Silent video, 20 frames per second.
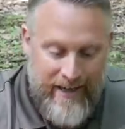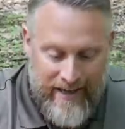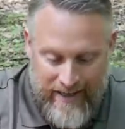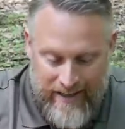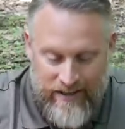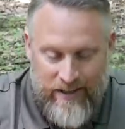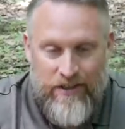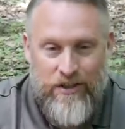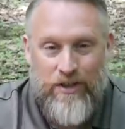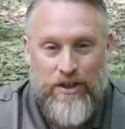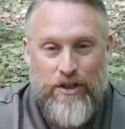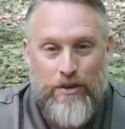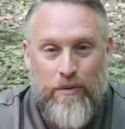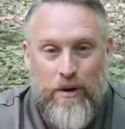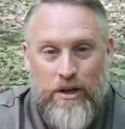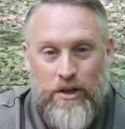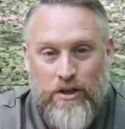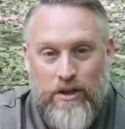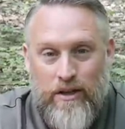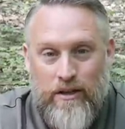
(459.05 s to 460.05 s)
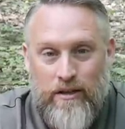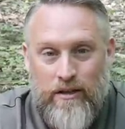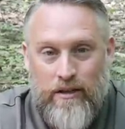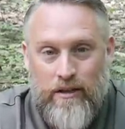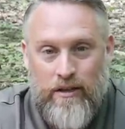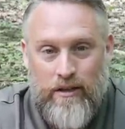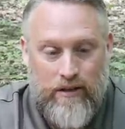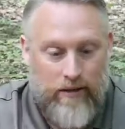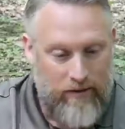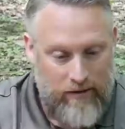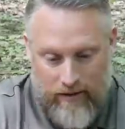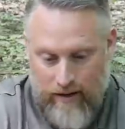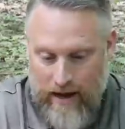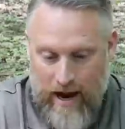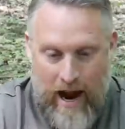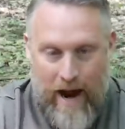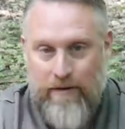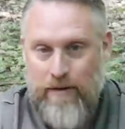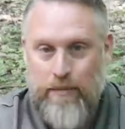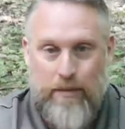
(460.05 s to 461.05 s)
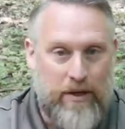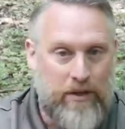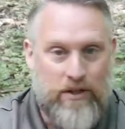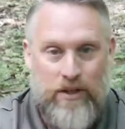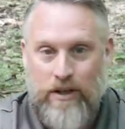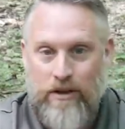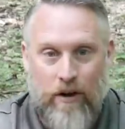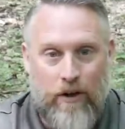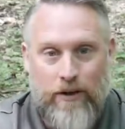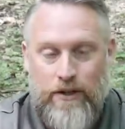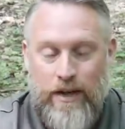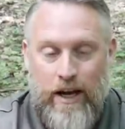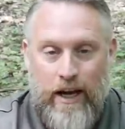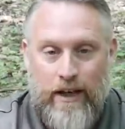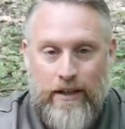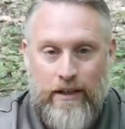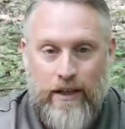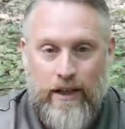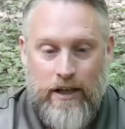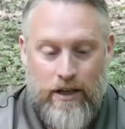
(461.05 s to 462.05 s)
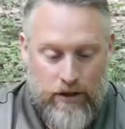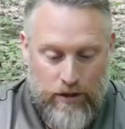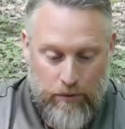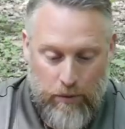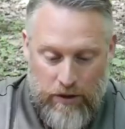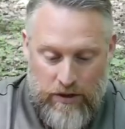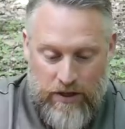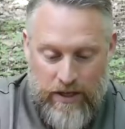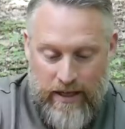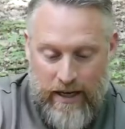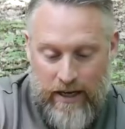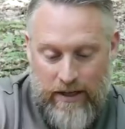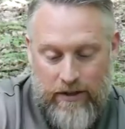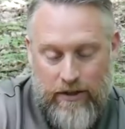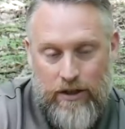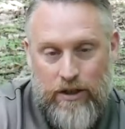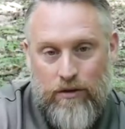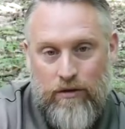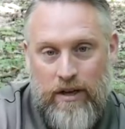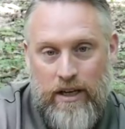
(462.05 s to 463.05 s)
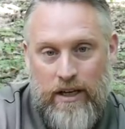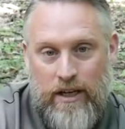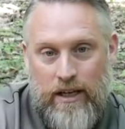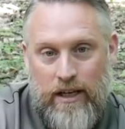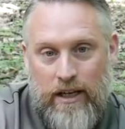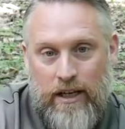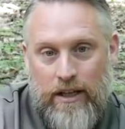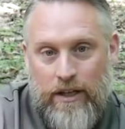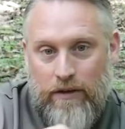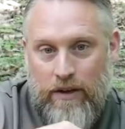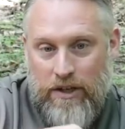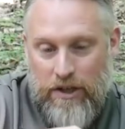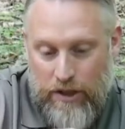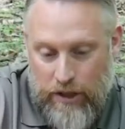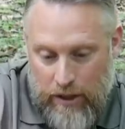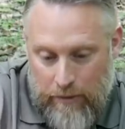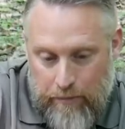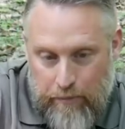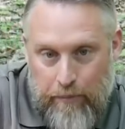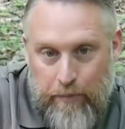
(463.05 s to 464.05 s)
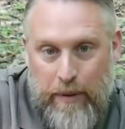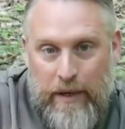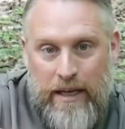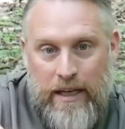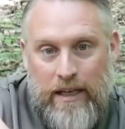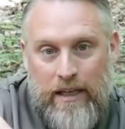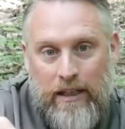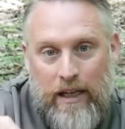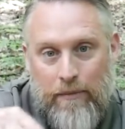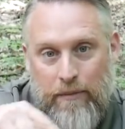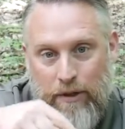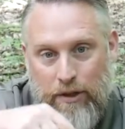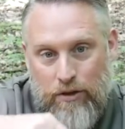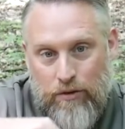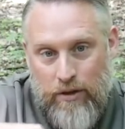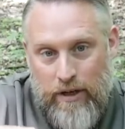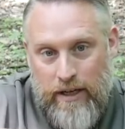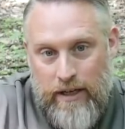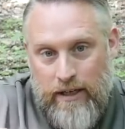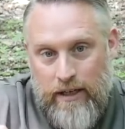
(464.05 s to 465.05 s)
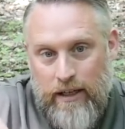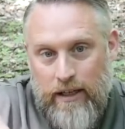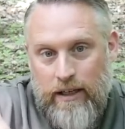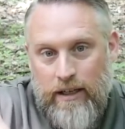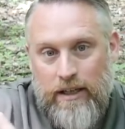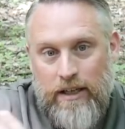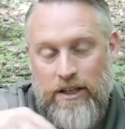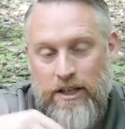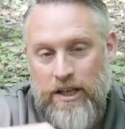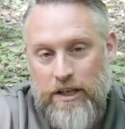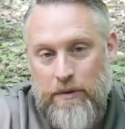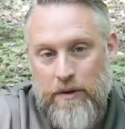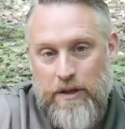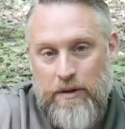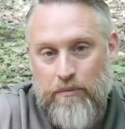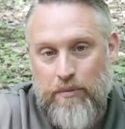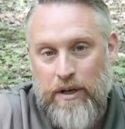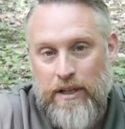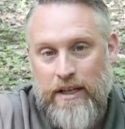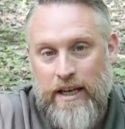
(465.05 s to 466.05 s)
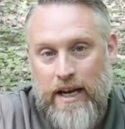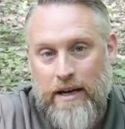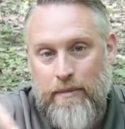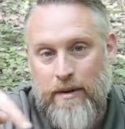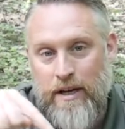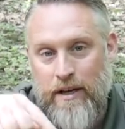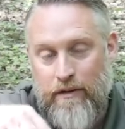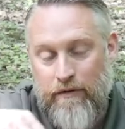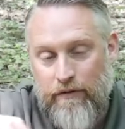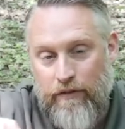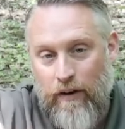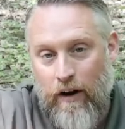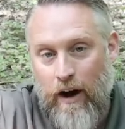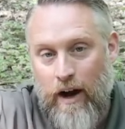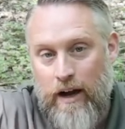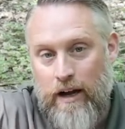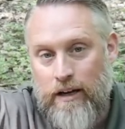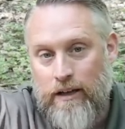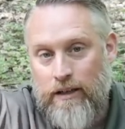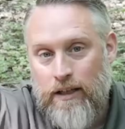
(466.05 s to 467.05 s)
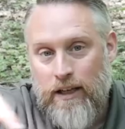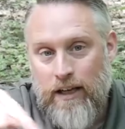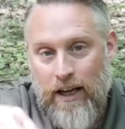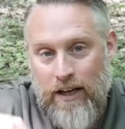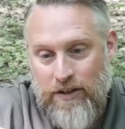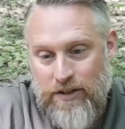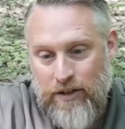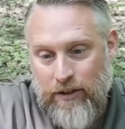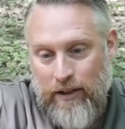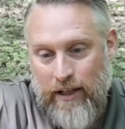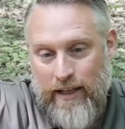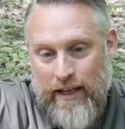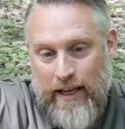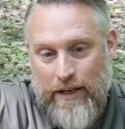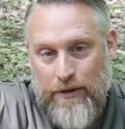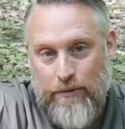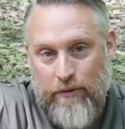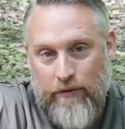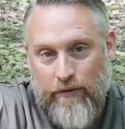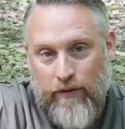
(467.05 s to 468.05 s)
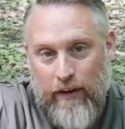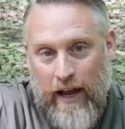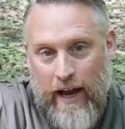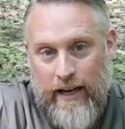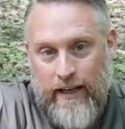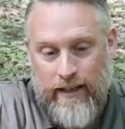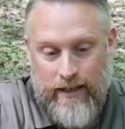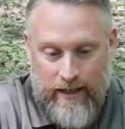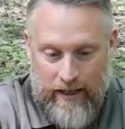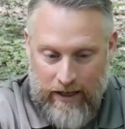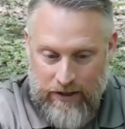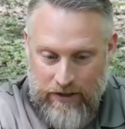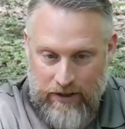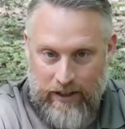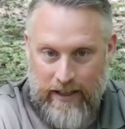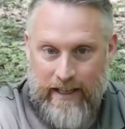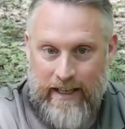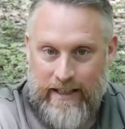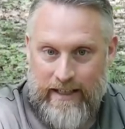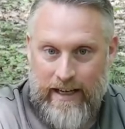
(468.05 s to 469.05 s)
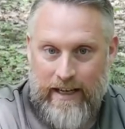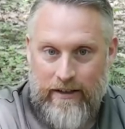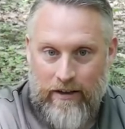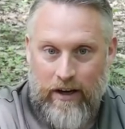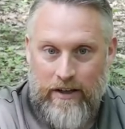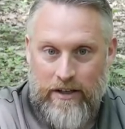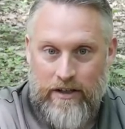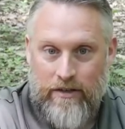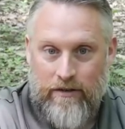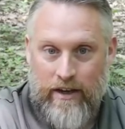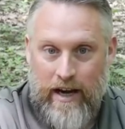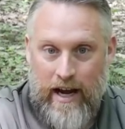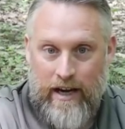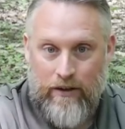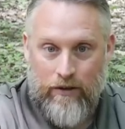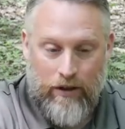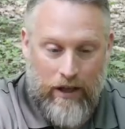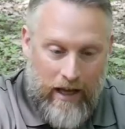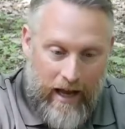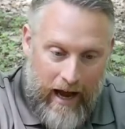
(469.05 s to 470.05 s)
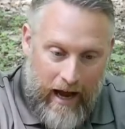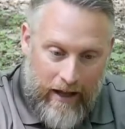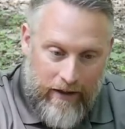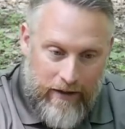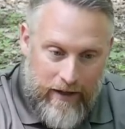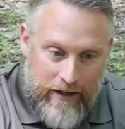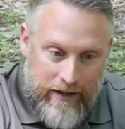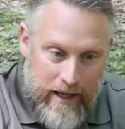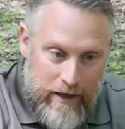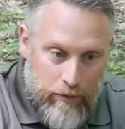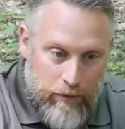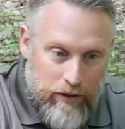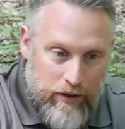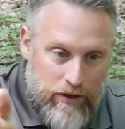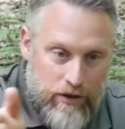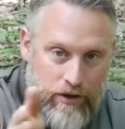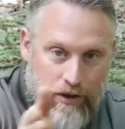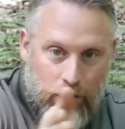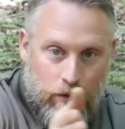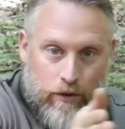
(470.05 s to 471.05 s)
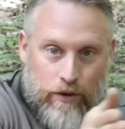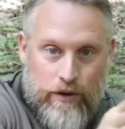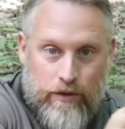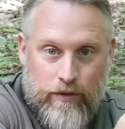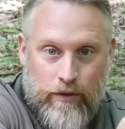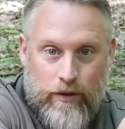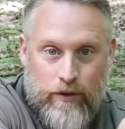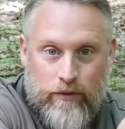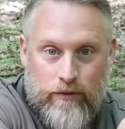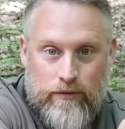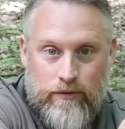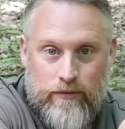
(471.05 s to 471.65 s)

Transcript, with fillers: In this situation, everybody's in contact. So once they get into the creek, they're actually going to peel up the creek, continuing to bring the enemy into fire until they get to a flank, until they get to that 90-degree angle, and then they will assault through.